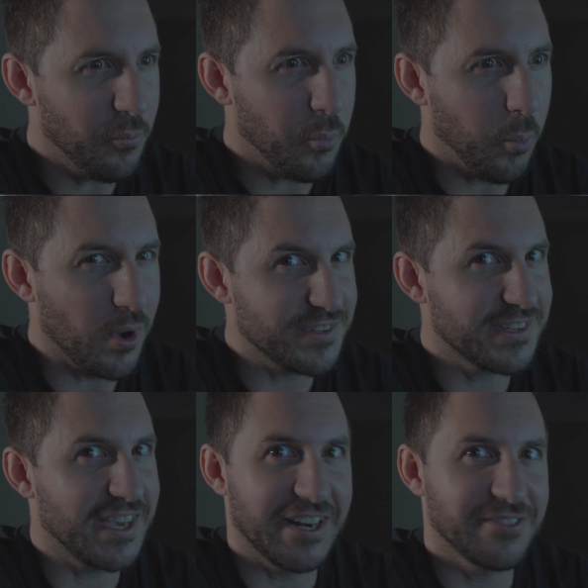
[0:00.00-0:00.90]
of
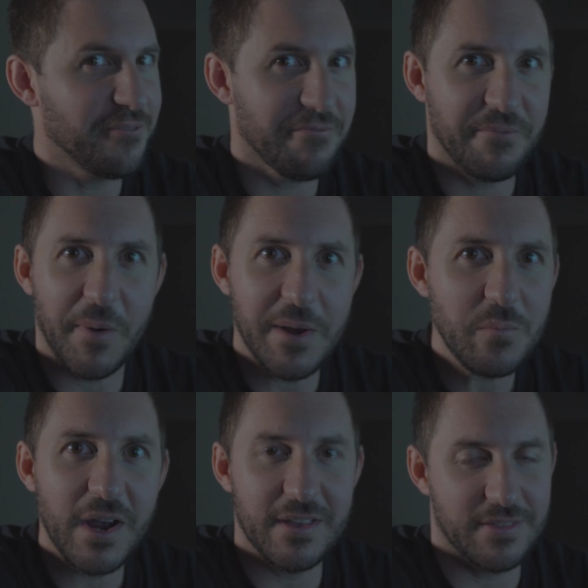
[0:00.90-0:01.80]
wasn't getting the
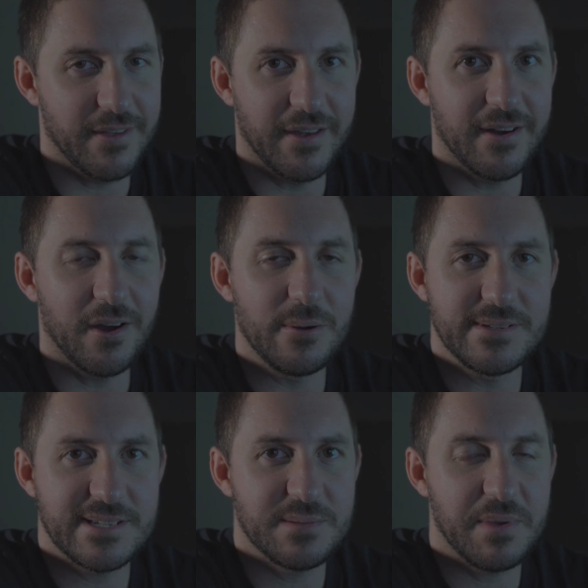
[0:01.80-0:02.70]
frame rate that I
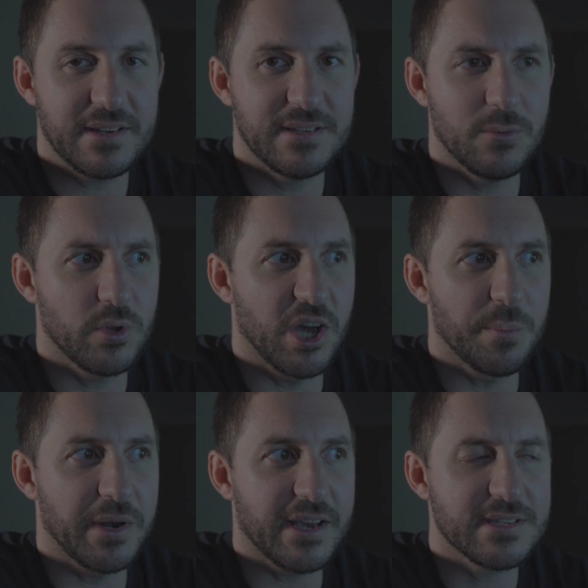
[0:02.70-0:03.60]
was expecting with
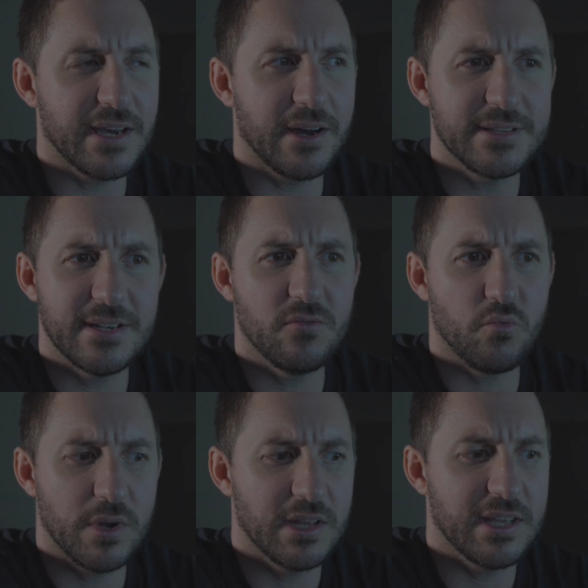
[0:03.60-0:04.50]
Openxr. I
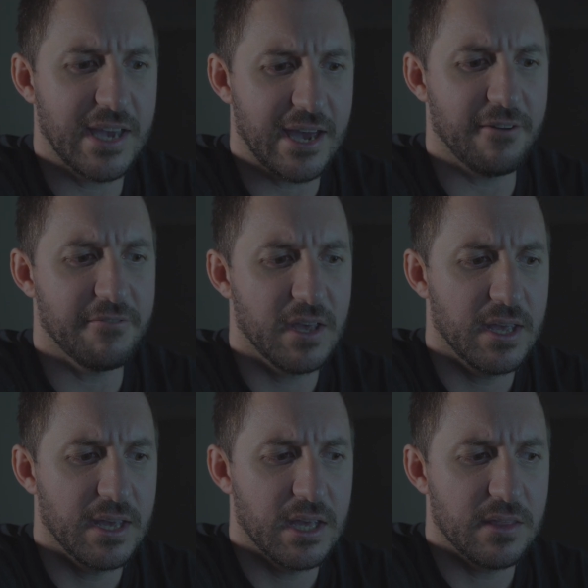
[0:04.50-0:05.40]
didn't really have
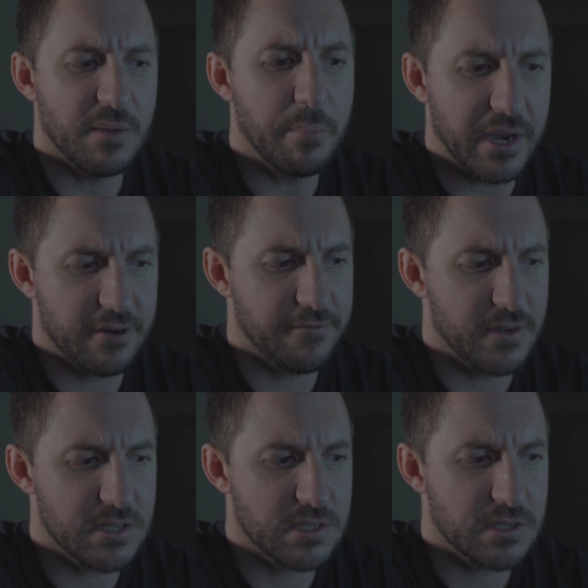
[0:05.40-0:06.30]
the
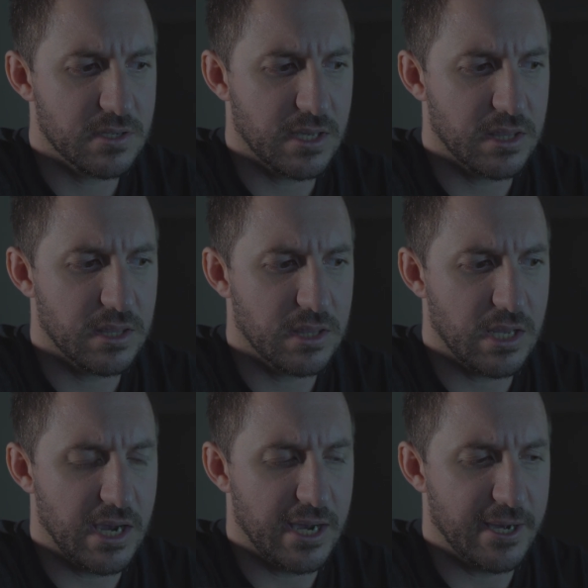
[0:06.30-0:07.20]
benefits
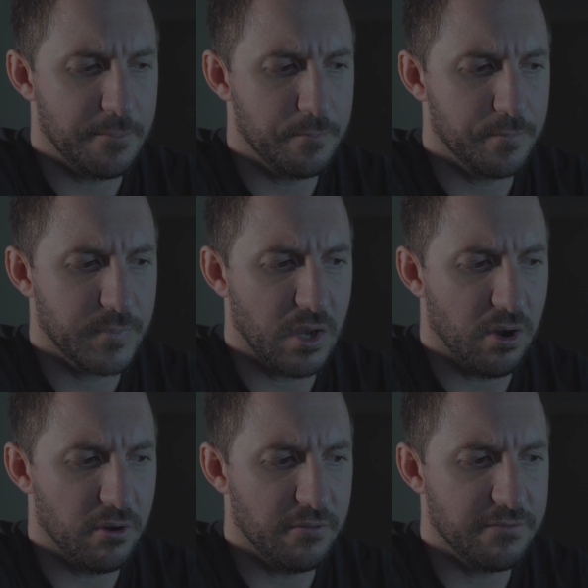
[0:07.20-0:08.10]

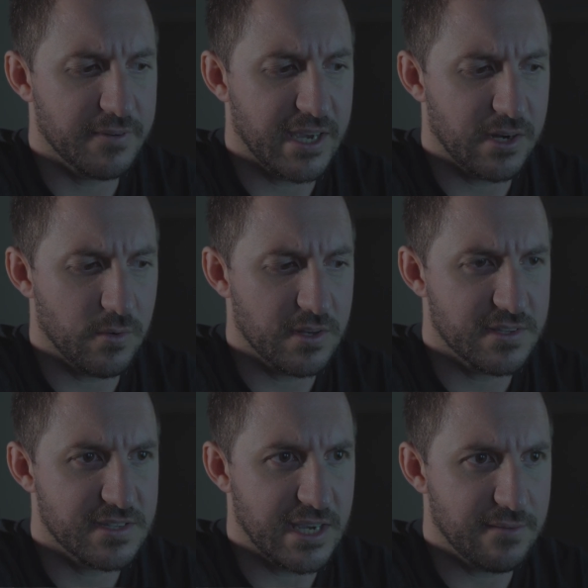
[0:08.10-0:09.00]
of getting rid of
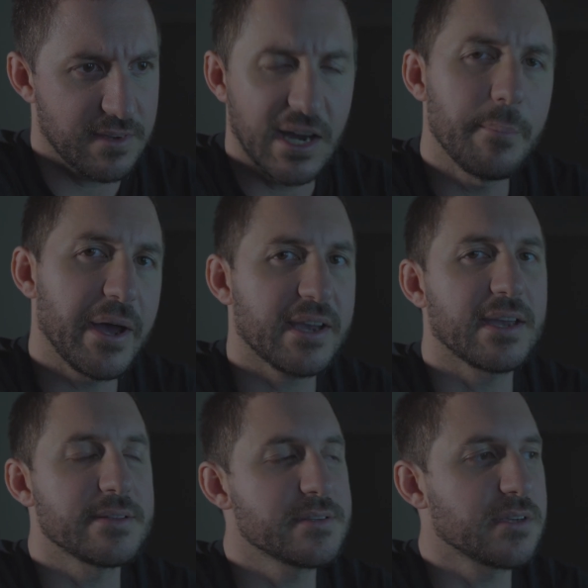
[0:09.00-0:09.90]
the SteamVR
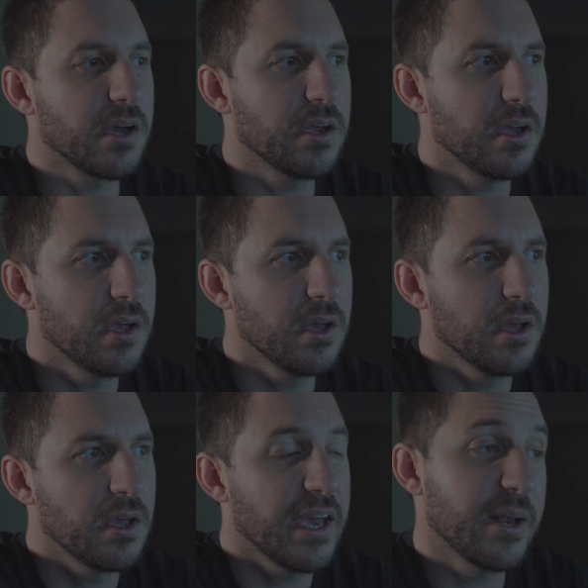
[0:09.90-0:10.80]
backend. So
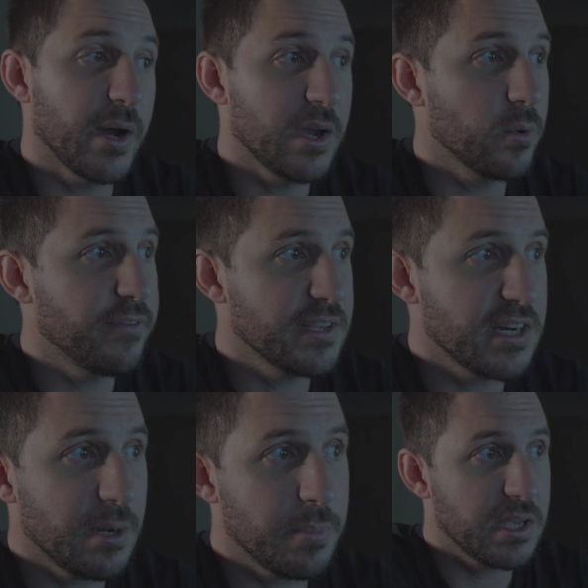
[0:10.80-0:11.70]
anyway, we've ended up